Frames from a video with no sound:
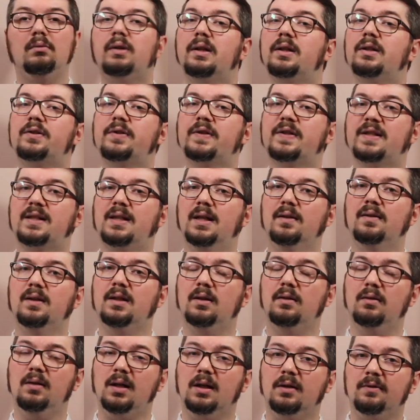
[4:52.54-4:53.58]

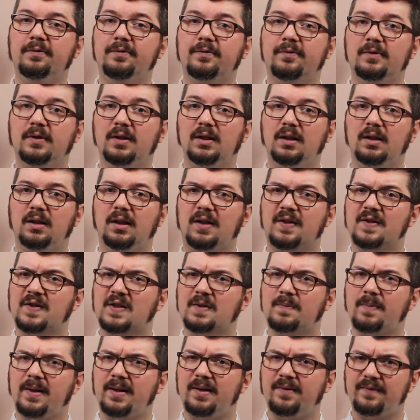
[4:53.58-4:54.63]
Interestingly enough, in
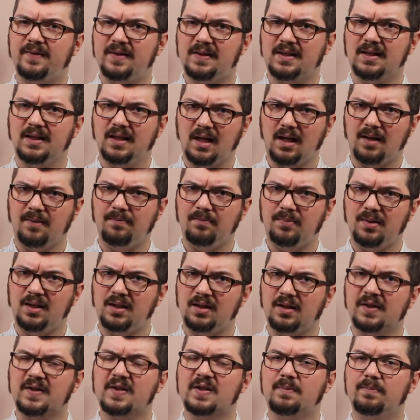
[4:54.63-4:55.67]
spite of this game
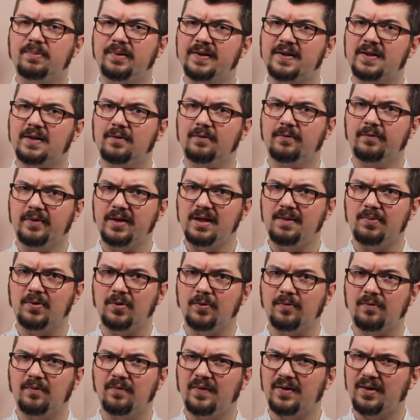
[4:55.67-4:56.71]
being an explicit
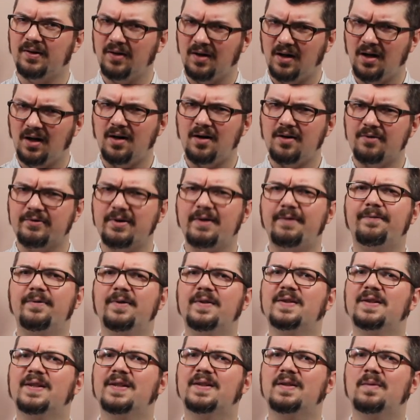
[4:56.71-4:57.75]
reboot, there are
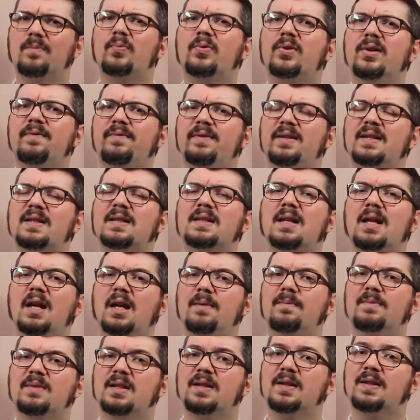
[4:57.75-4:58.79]
references to previous
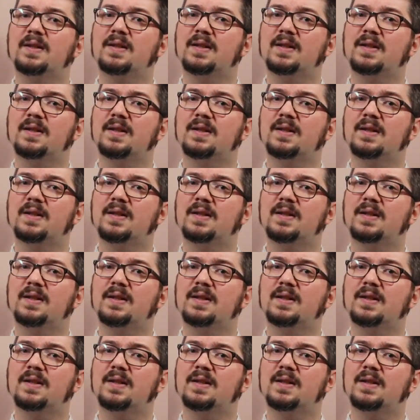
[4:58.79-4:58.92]
games in the